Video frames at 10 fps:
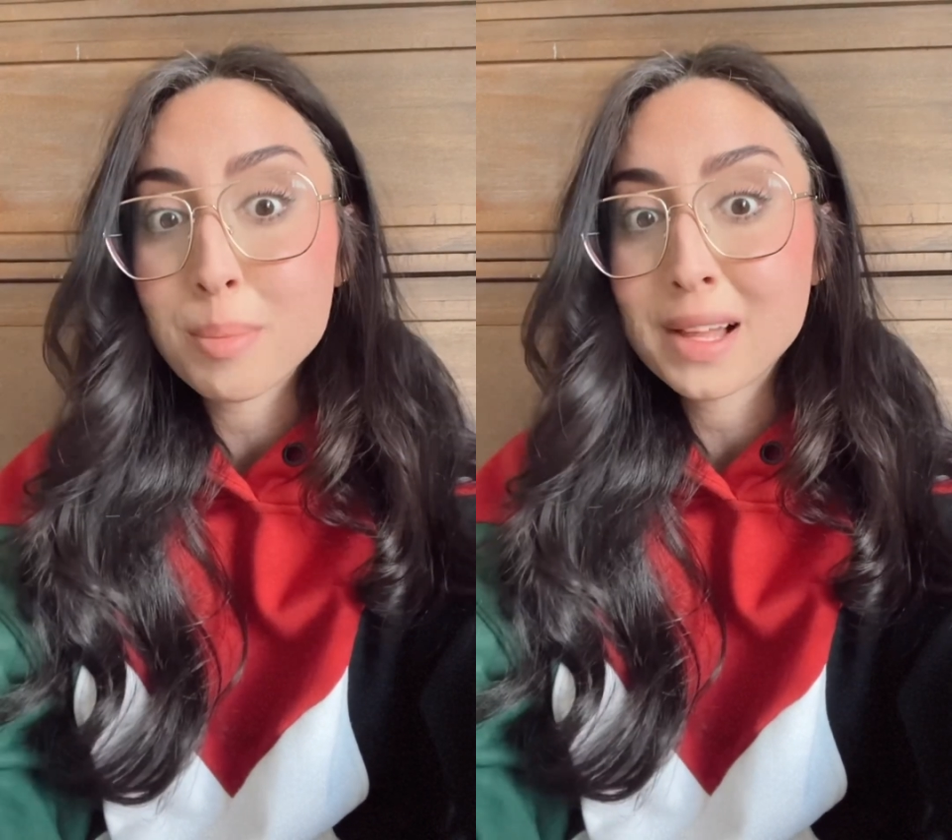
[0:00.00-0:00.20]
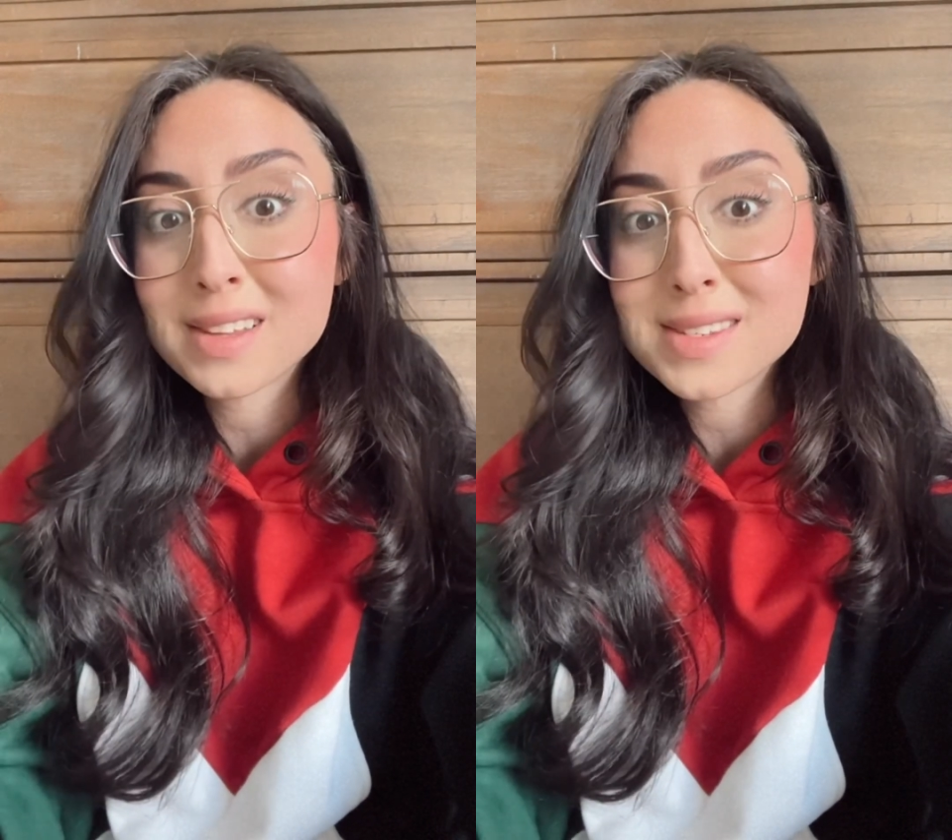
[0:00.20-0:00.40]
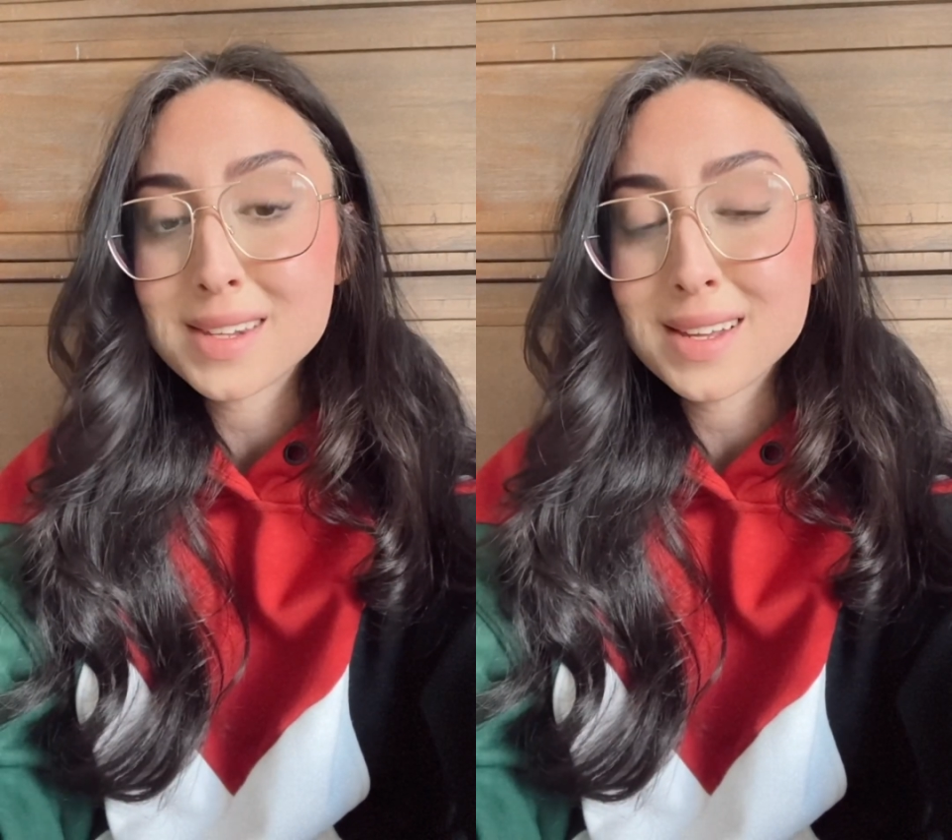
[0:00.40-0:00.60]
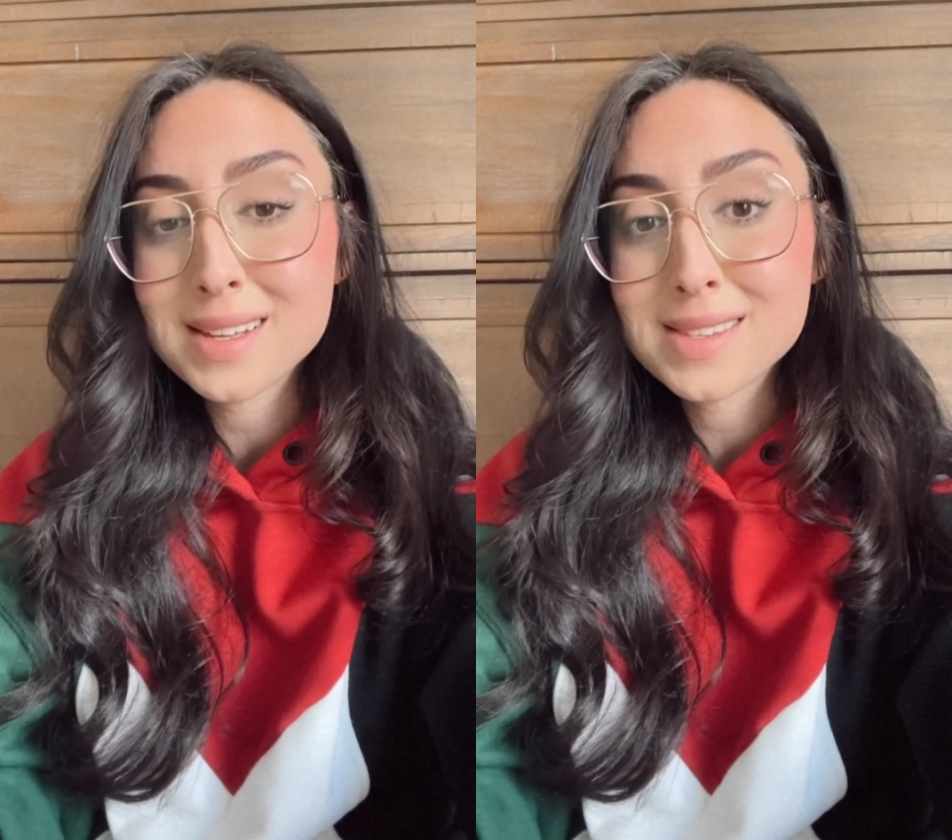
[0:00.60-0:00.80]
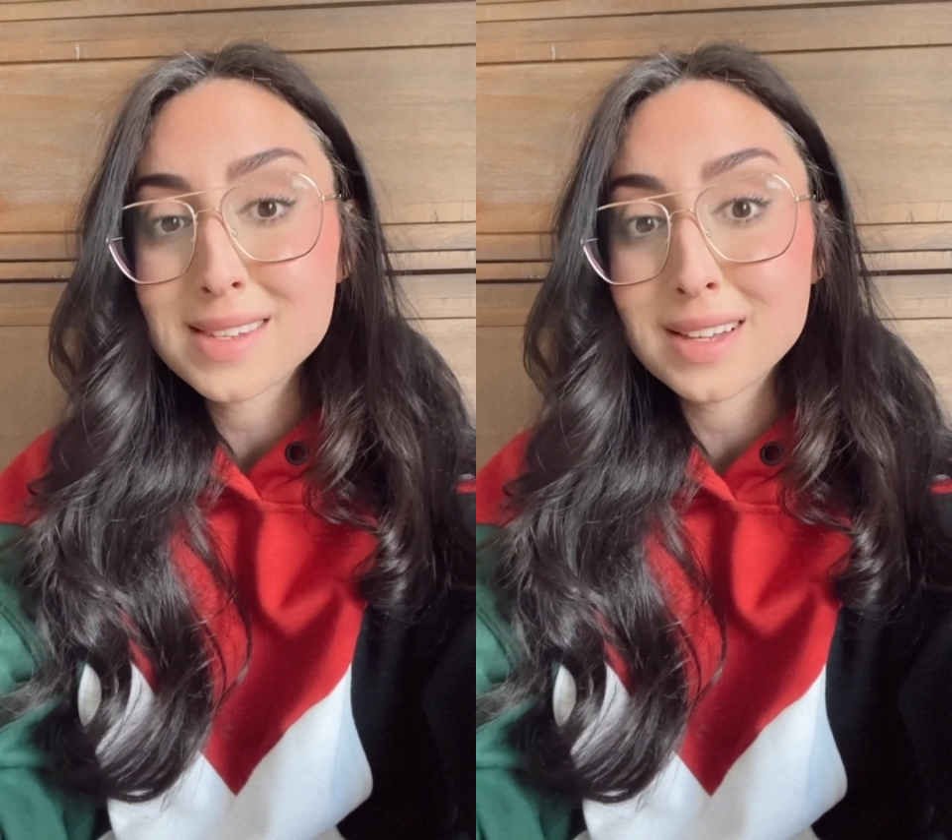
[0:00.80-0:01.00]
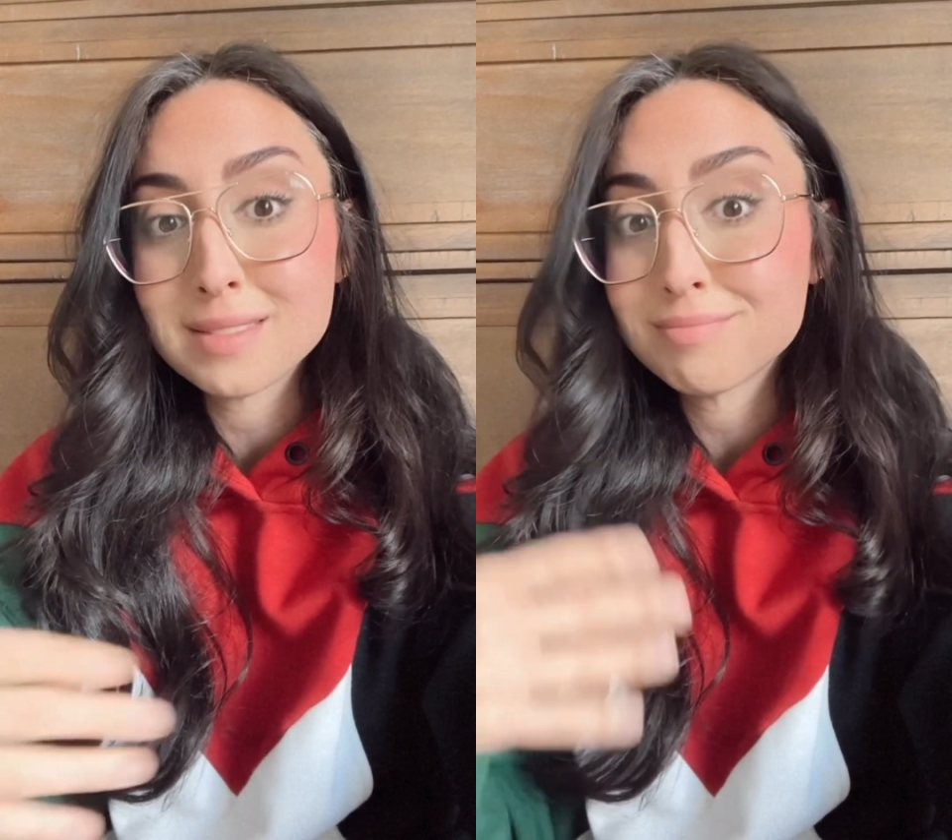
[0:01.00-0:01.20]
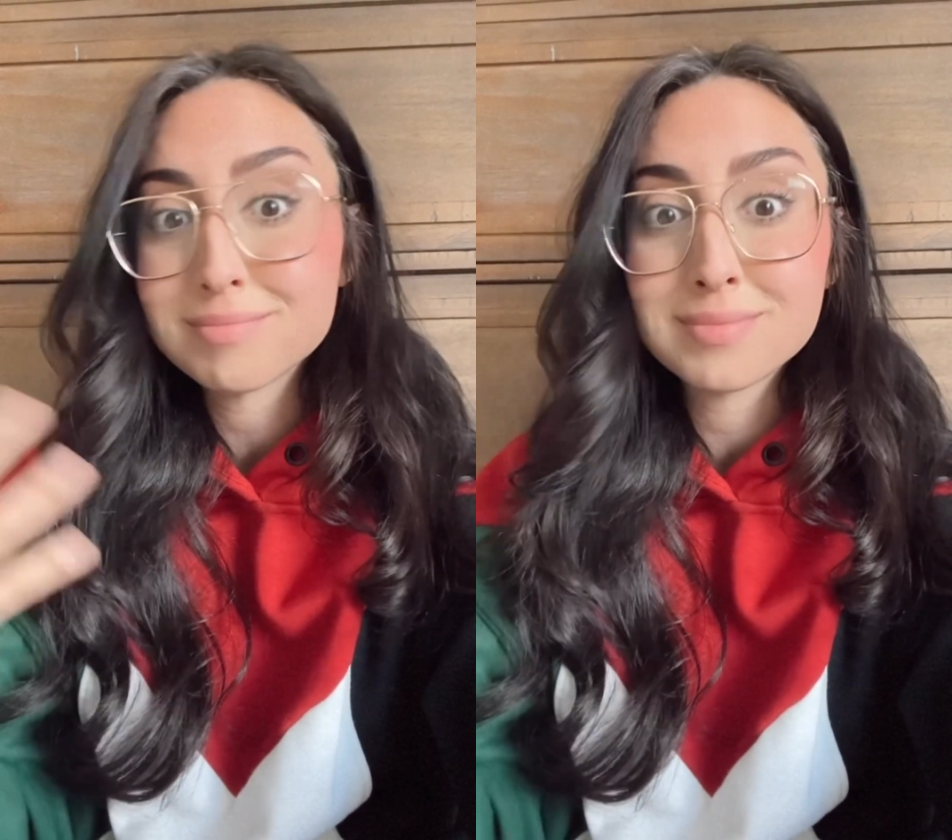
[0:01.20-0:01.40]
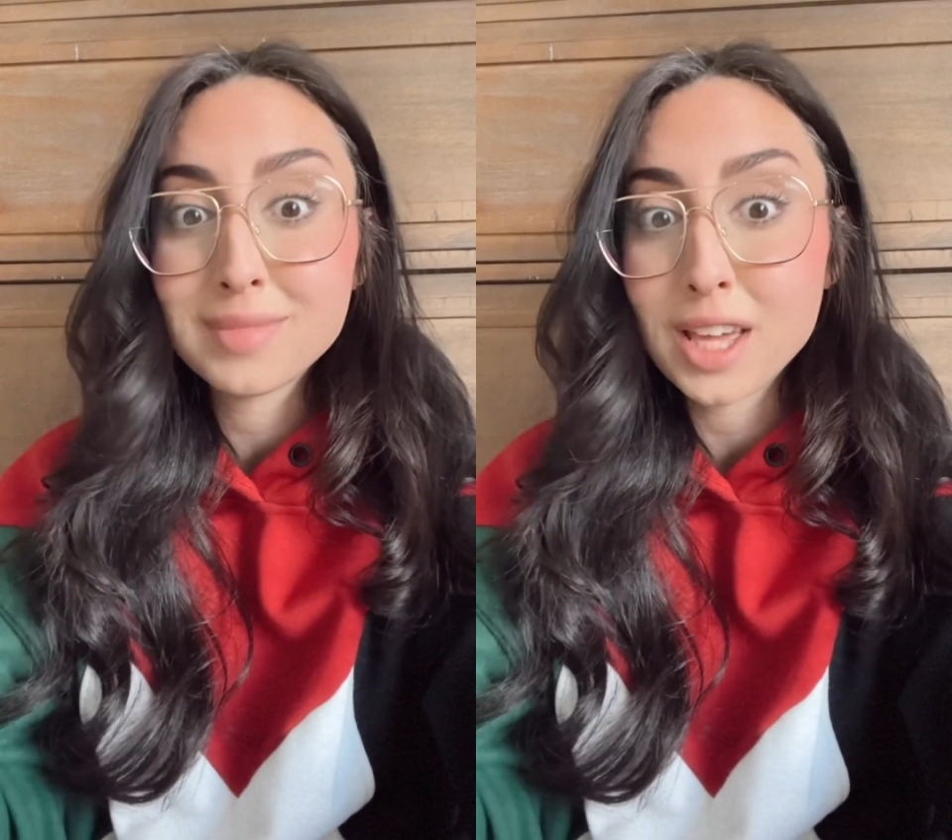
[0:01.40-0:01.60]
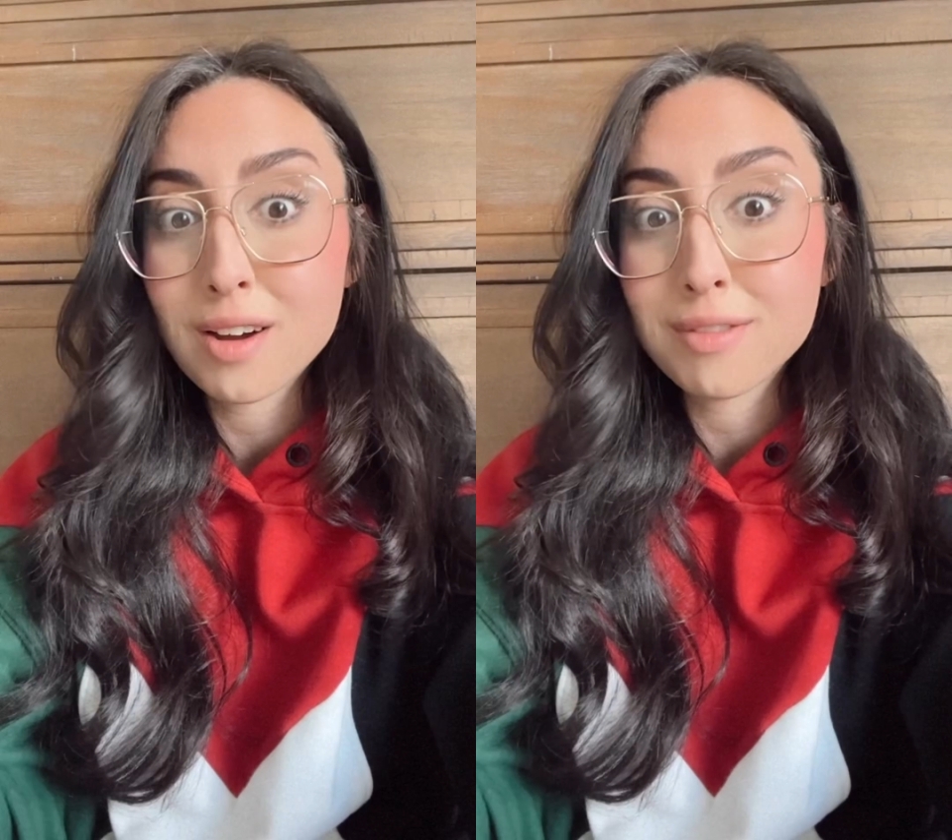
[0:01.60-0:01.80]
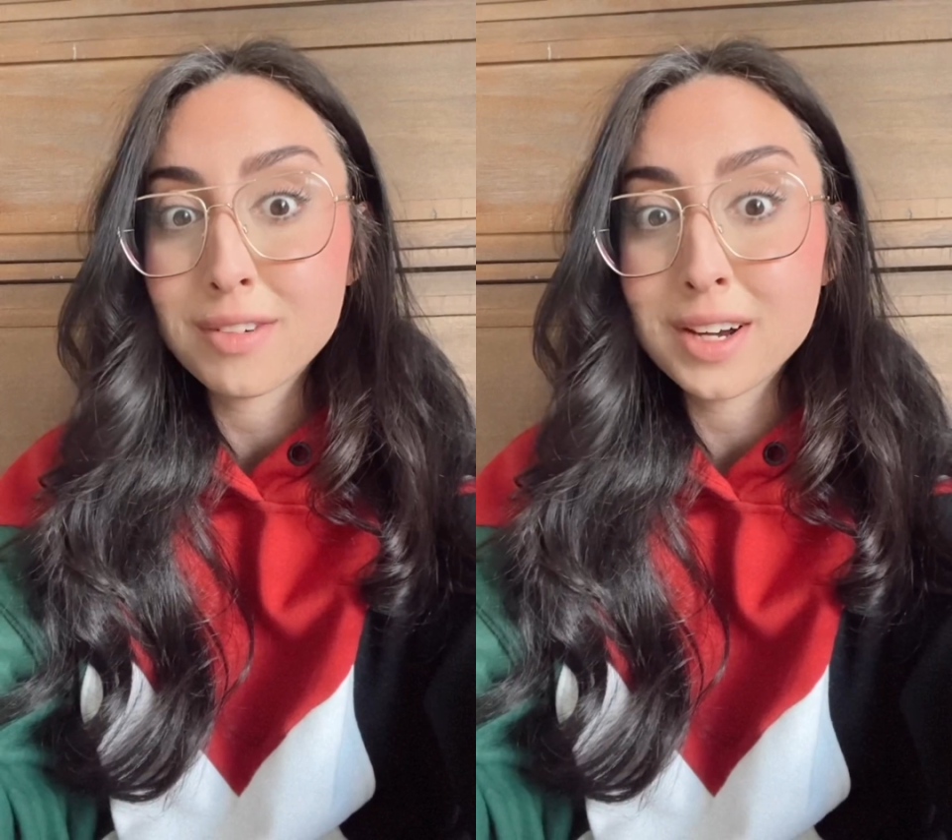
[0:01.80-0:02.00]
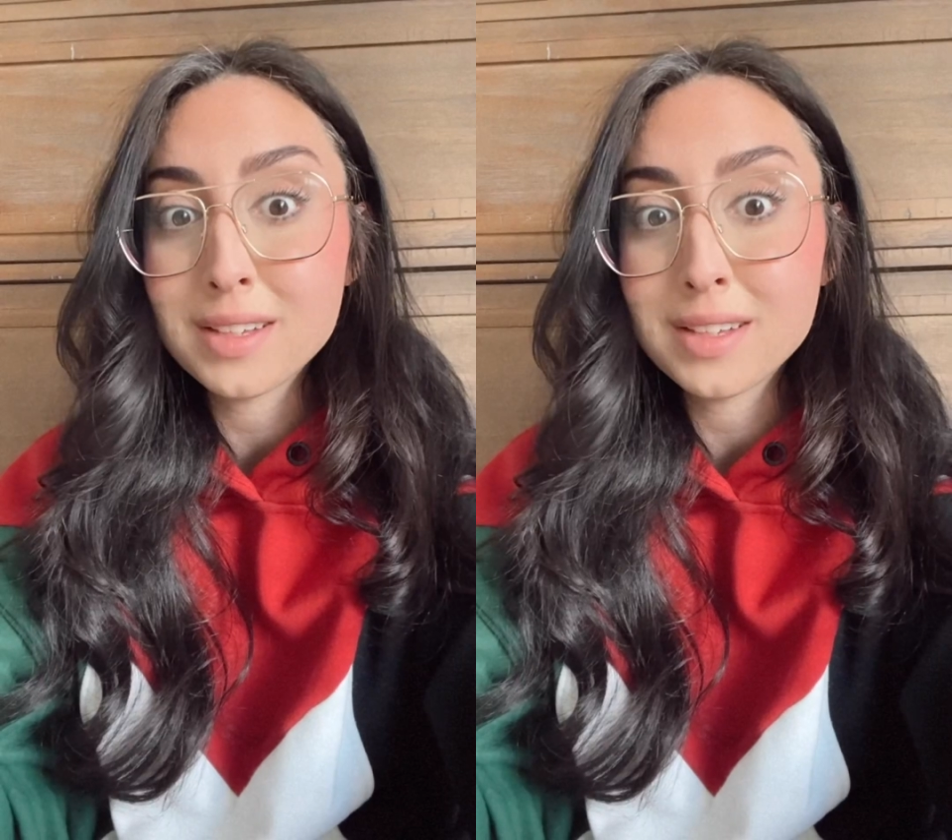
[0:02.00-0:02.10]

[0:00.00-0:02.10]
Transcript: Palestinians and get off free?